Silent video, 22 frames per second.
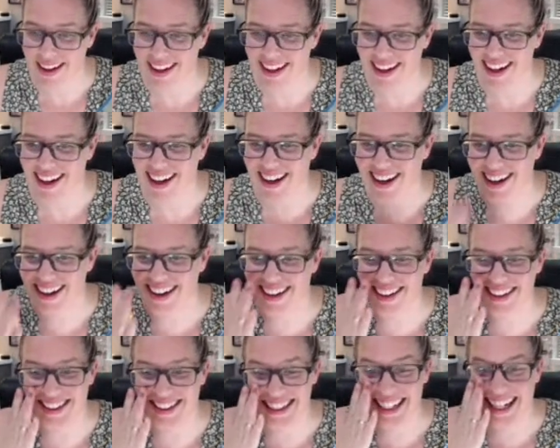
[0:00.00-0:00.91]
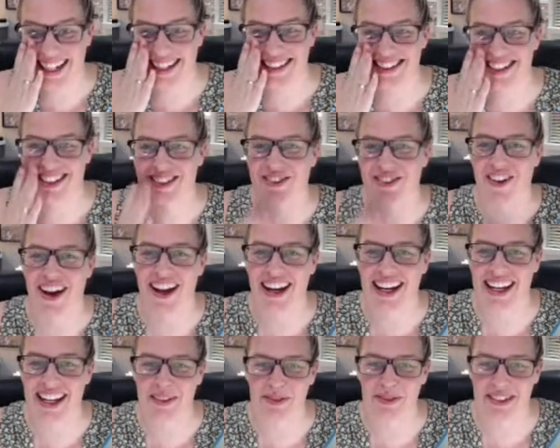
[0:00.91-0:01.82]
Deanne says,
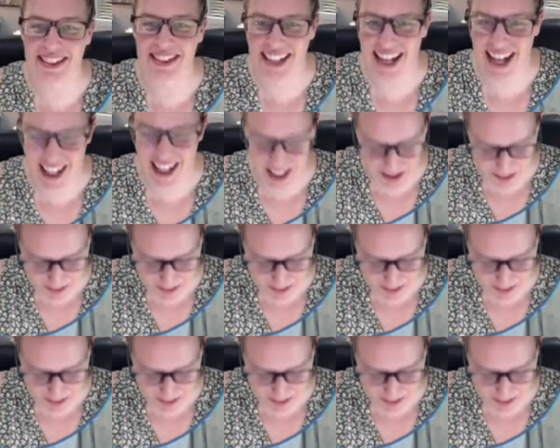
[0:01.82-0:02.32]
finally able to catch